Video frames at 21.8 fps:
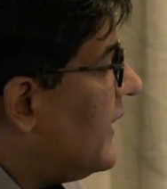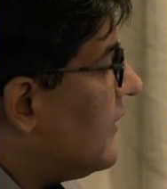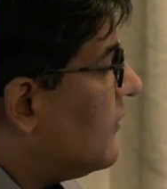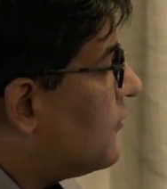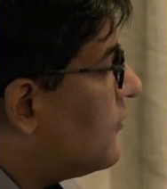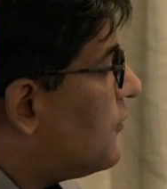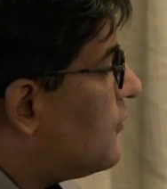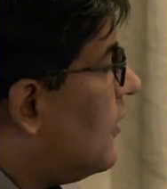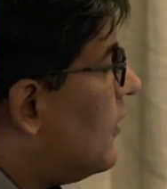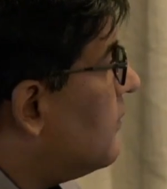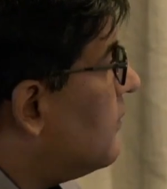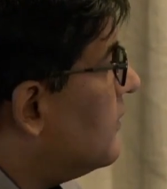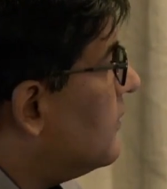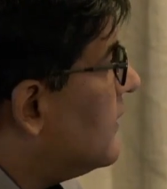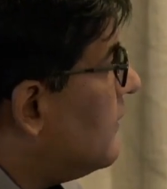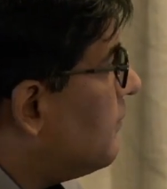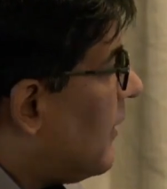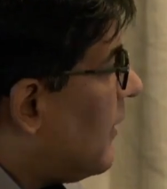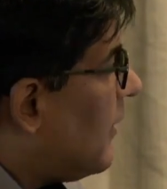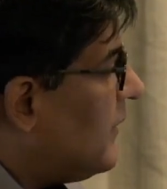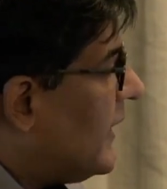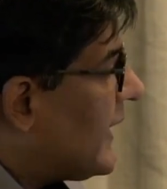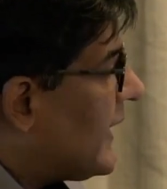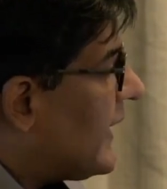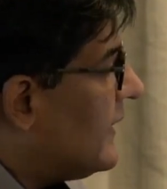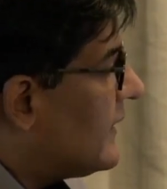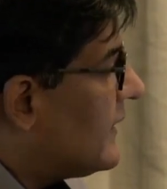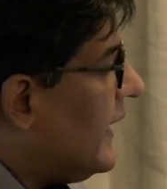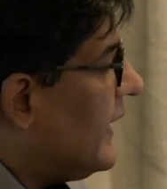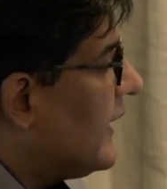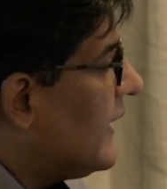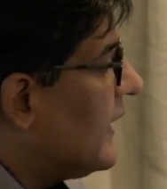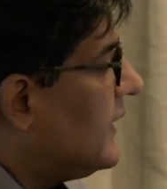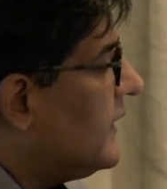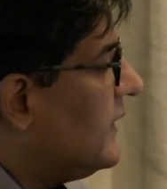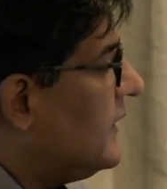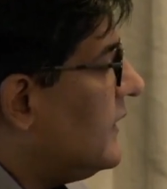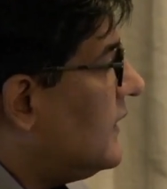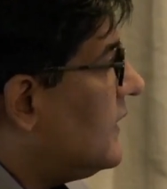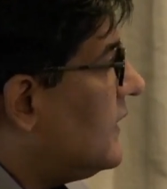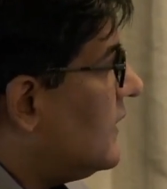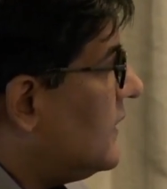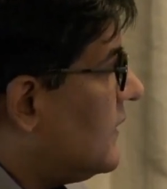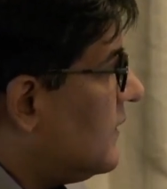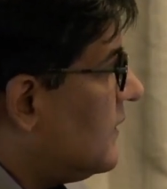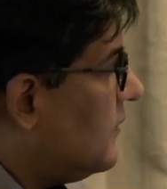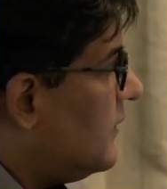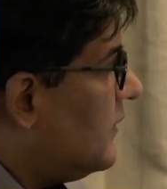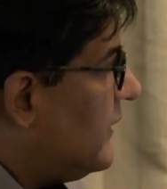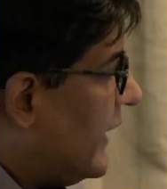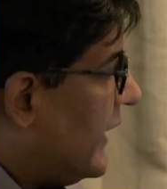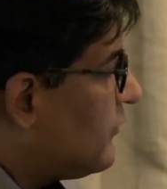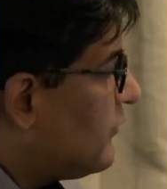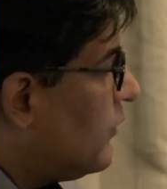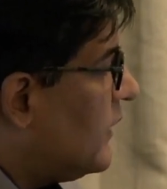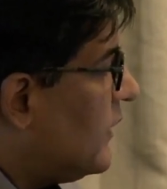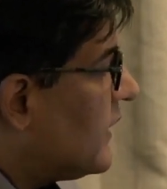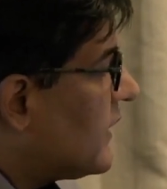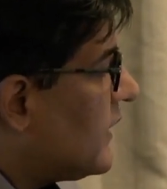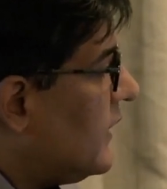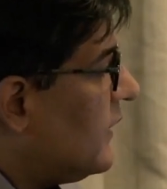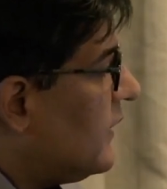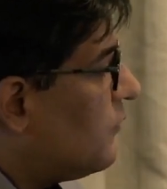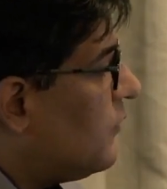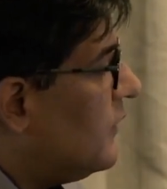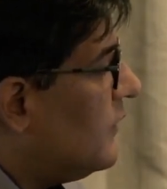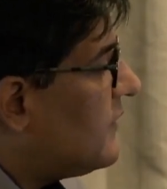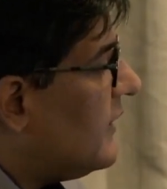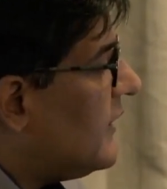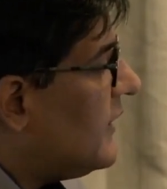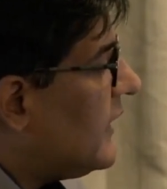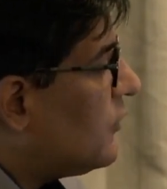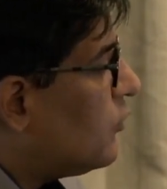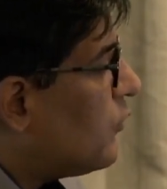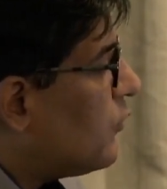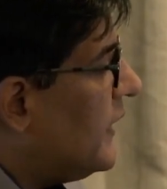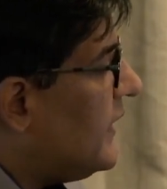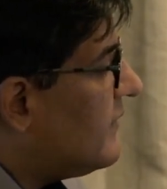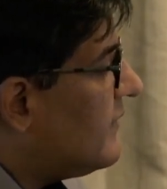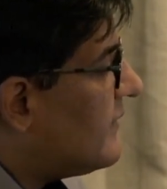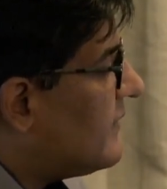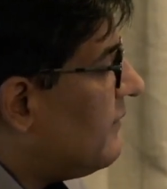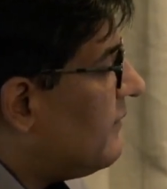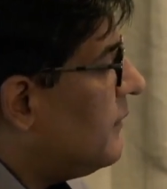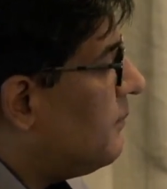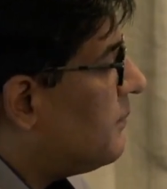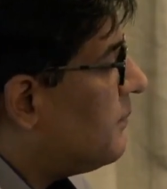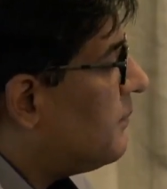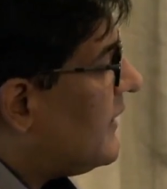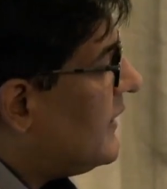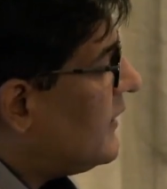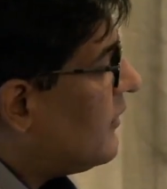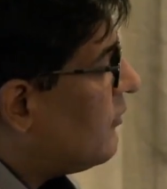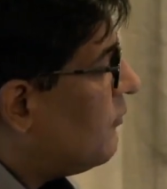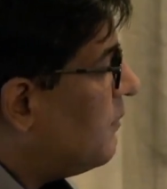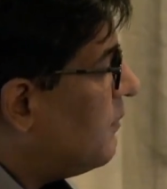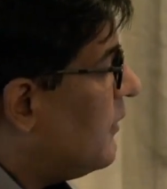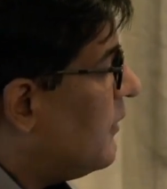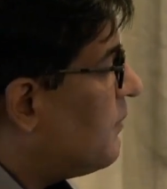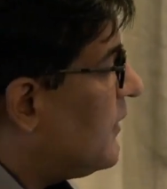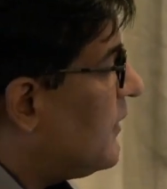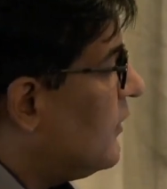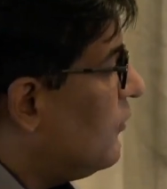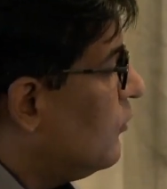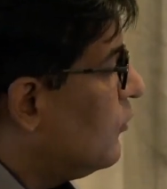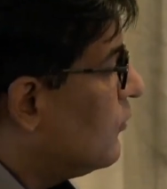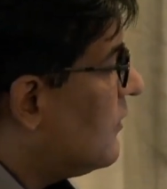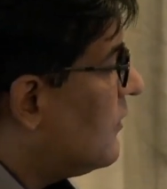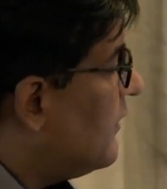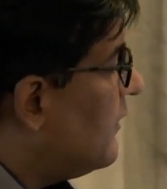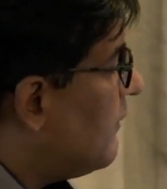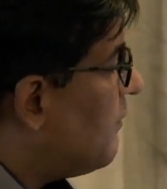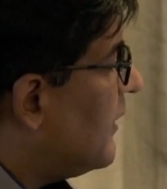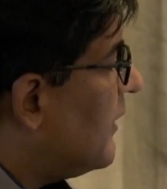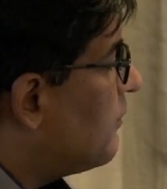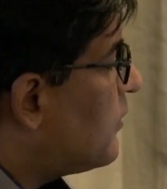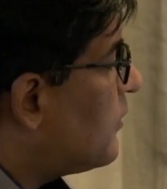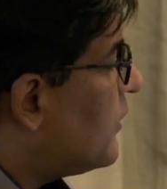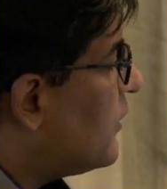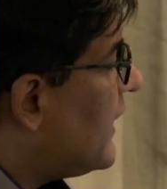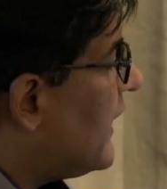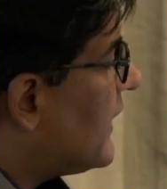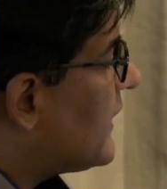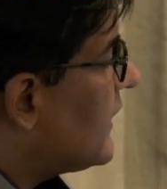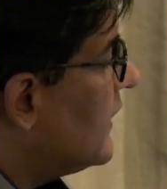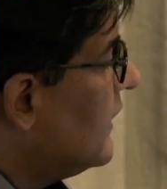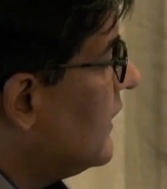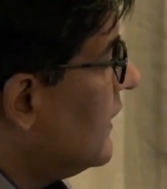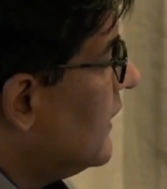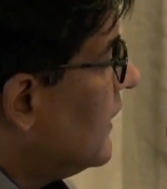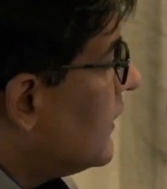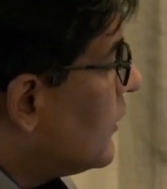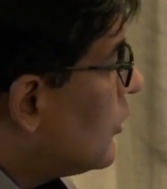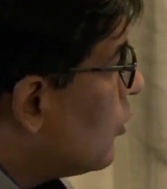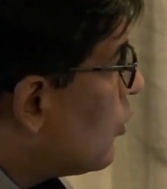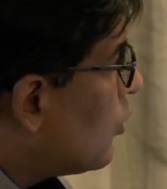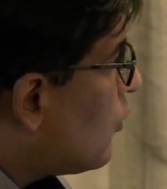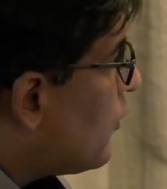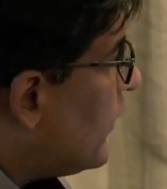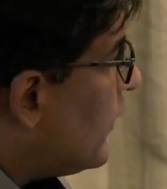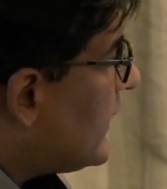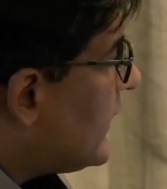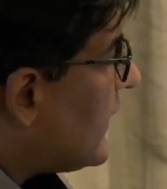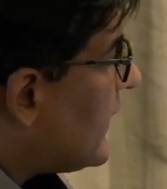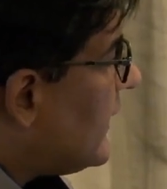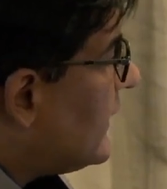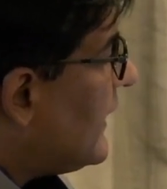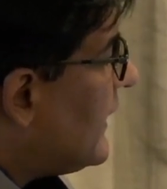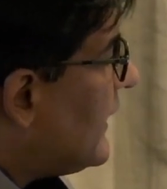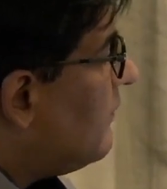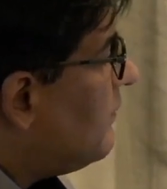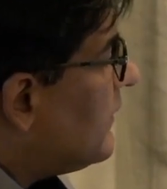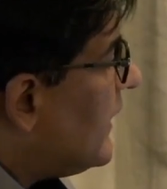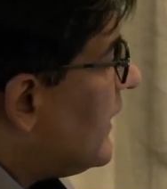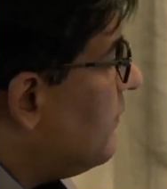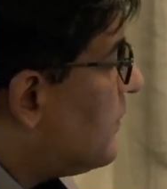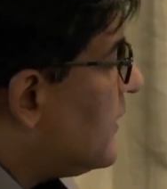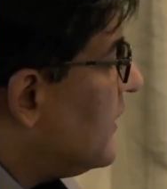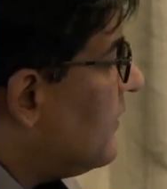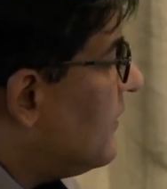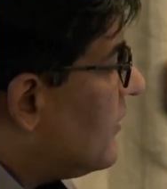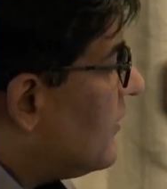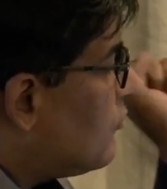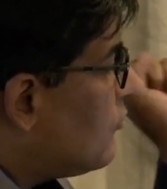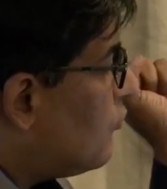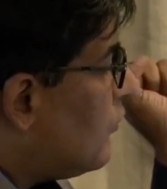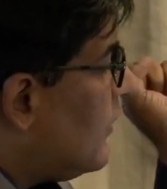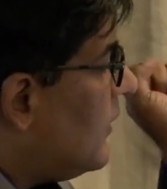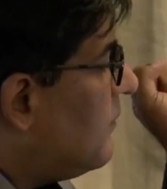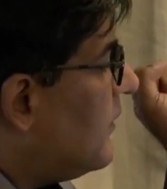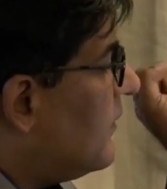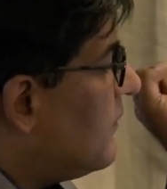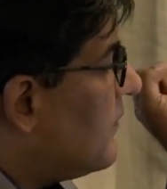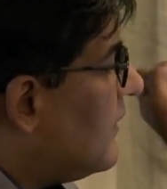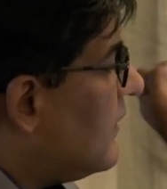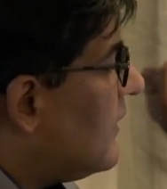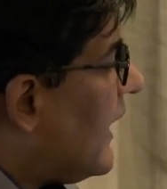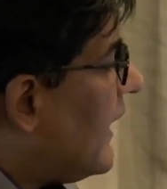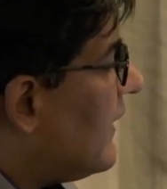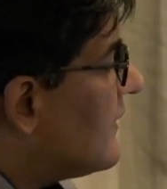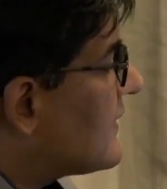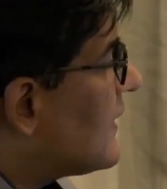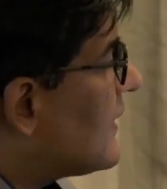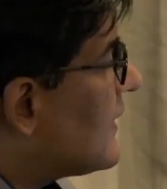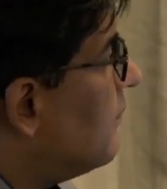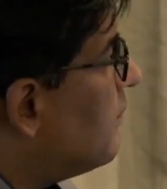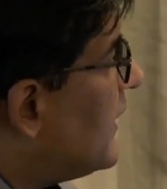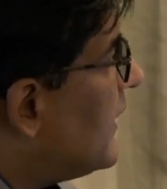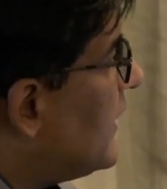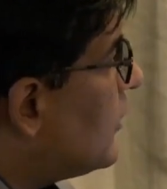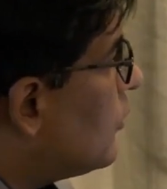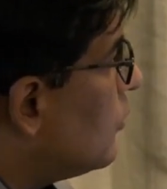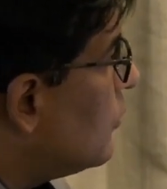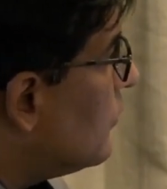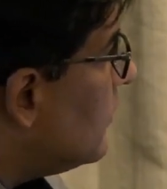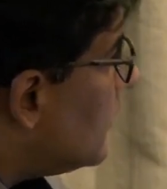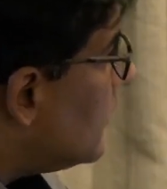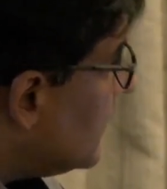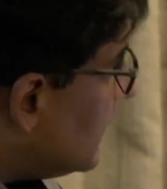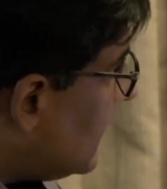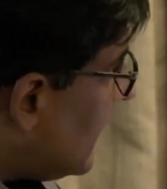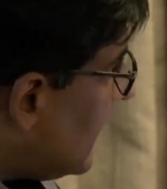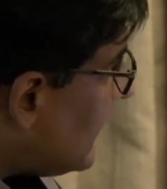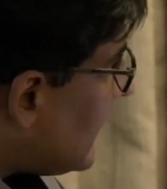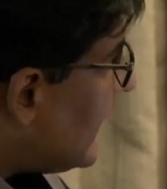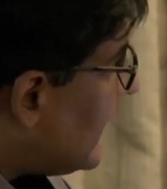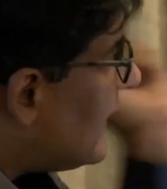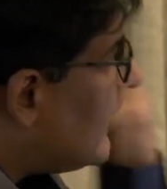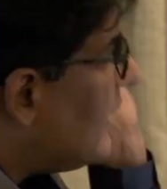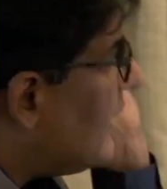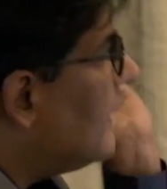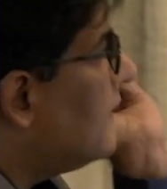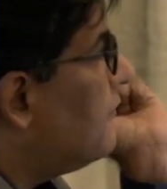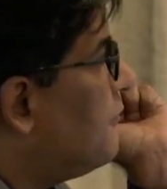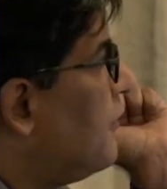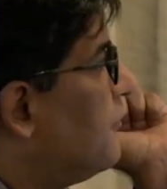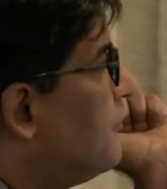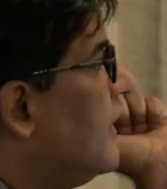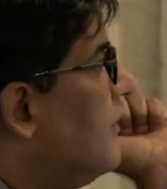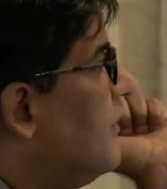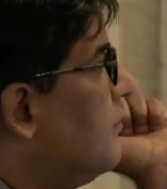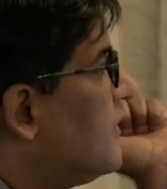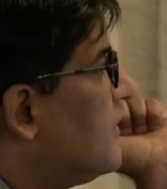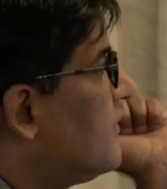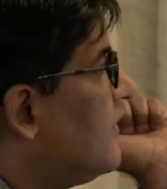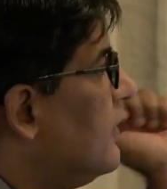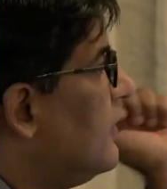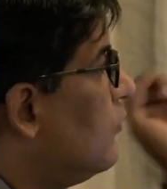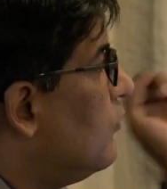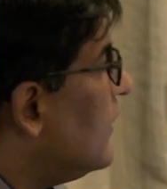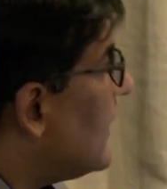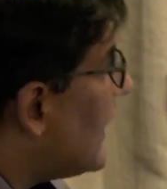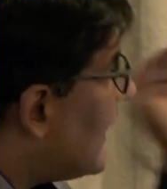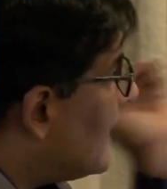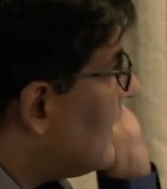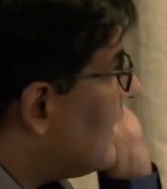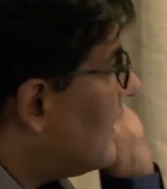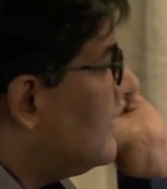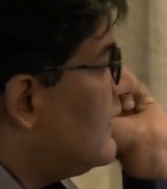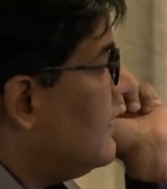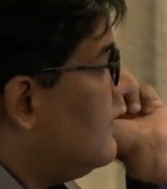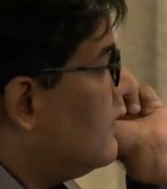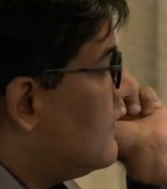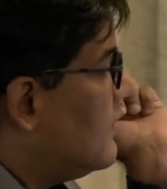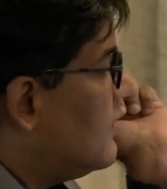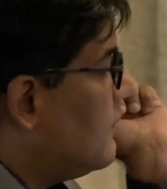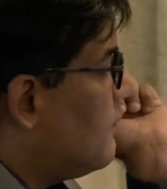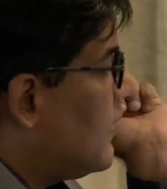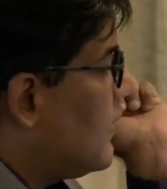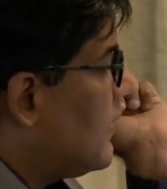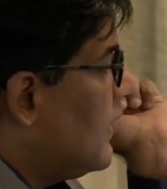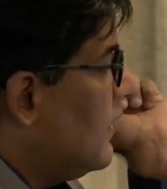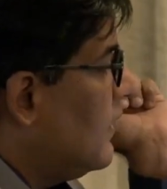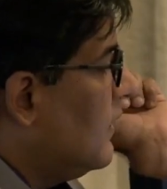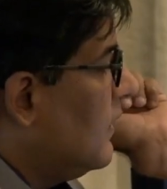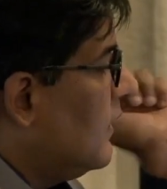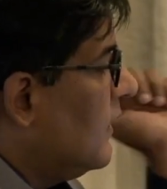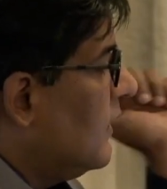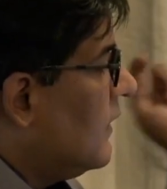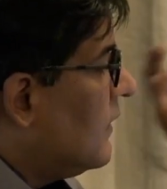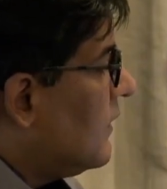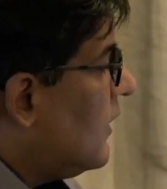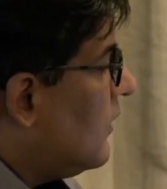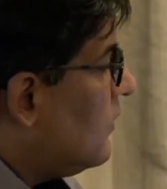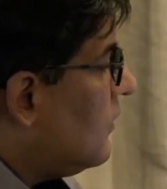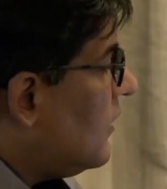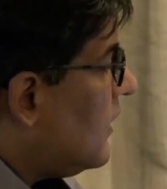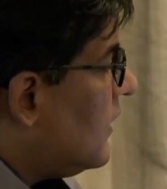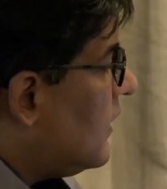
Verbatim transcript: from the Public Health England network, it will say that 27% of people use a vaping product to quit attempt in previous 12 months, as compared to 15% using NRTs. Now,